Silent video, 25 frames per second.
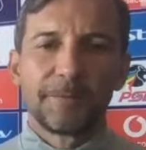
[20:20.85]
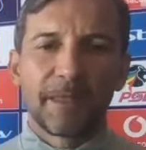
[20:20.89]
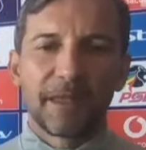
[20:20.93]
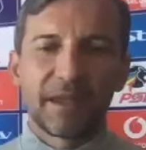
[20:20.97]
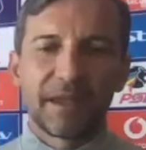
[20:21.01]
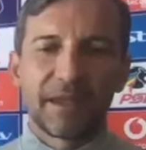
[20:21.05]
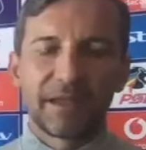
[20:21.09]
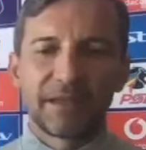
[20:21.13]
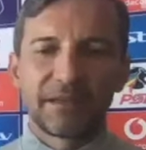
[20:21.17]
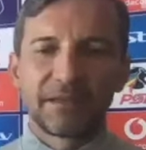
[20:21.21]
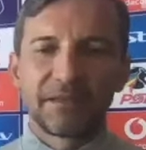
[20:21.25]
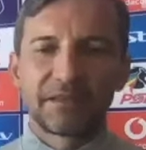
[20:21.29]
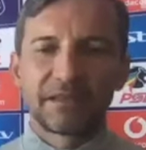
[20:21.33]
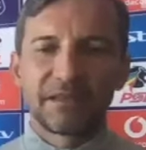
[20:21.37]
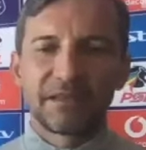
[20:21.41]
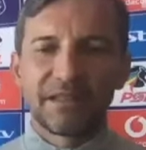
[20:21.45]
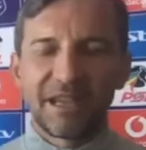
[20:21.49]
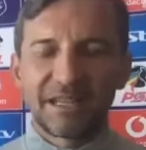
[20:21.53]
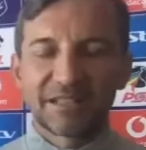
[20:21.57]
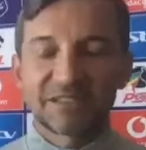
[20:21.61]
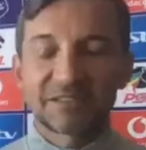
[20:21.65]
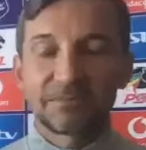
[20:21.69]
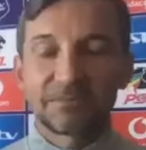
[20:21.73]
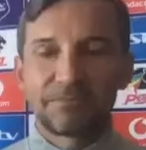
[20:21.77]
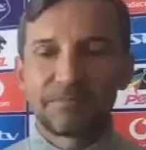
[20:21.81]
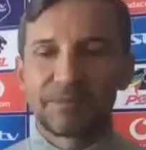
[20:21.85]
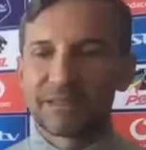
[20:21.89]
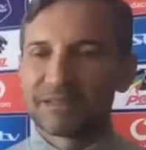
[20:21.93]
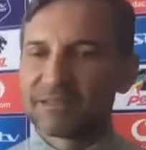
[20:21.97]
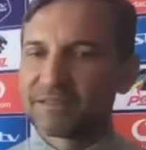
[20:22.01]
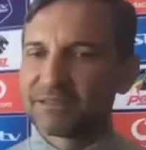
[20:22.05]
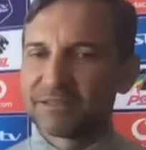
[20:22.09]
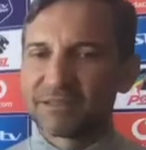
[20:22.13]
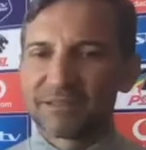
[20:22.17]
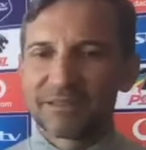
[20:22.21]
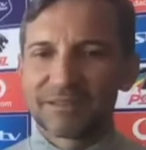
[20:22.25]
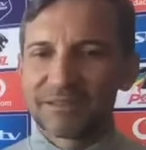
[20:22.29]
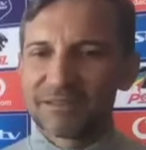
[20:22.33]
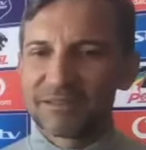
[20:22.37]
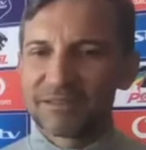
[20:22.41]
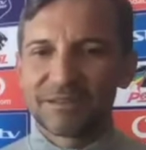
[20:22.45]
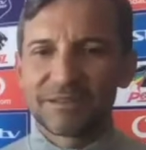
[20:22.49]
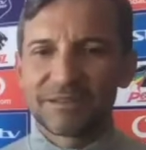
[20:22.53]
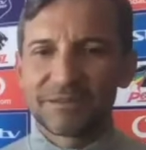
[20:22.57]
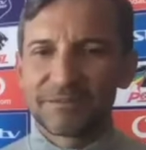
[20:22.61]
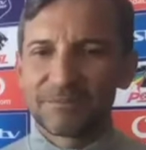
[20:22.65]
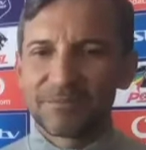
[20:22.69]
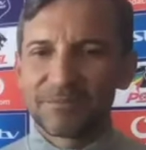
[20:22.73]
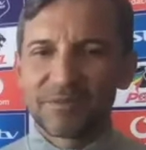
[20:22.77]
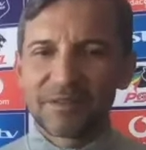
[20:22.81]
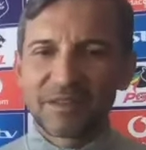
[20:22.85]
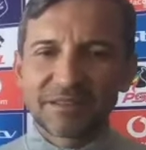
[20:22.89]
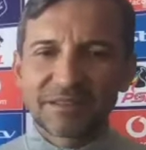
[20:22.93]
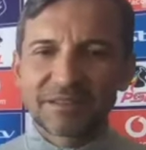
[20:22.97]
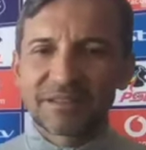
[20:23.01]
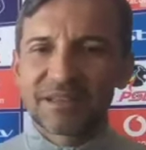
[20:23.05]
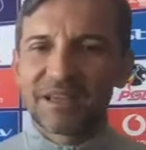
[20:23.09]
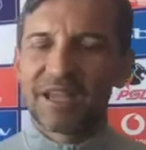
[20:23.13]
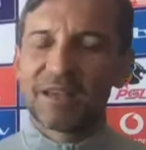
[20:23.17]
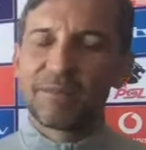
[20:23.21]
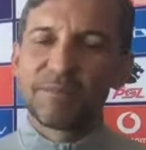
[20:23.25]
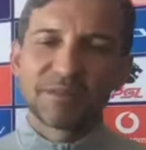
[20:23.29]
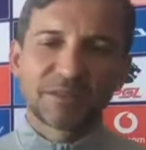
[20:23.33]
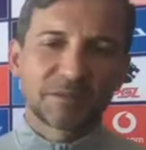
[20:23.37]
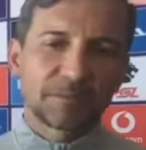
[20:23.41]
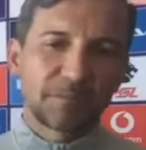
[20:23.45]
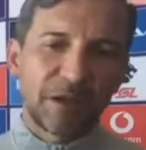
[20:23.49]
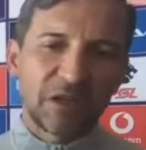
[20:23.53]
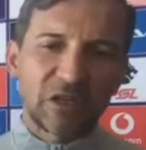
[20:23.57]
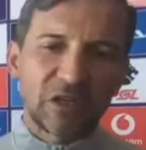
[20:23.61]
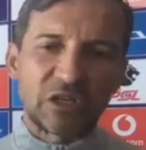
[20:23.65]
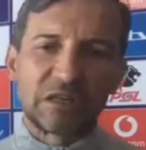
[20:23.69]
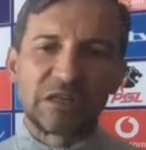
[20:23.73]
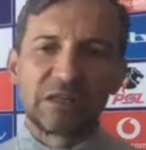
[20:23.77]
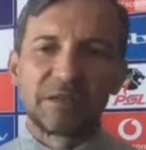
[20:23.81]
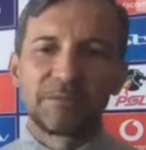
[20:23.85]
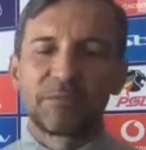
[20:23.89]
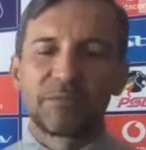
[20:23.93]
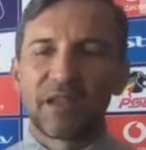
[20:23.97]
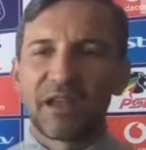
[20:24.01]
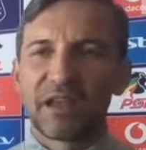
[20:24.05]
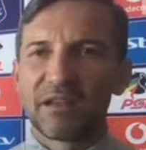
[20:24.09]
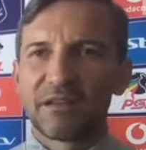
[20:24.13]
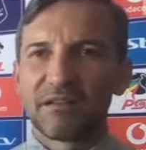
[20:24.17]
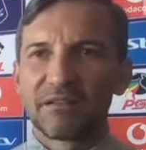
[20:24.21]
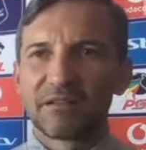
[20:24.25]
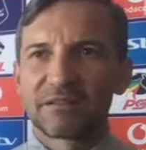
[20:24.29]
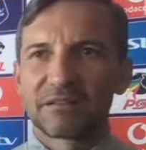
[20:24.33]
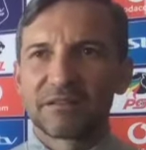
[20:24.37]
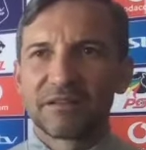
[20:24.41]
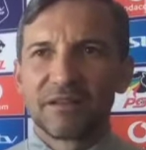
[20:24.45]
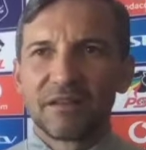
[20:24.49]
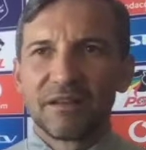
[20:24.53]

And yes, but uh, this game is special and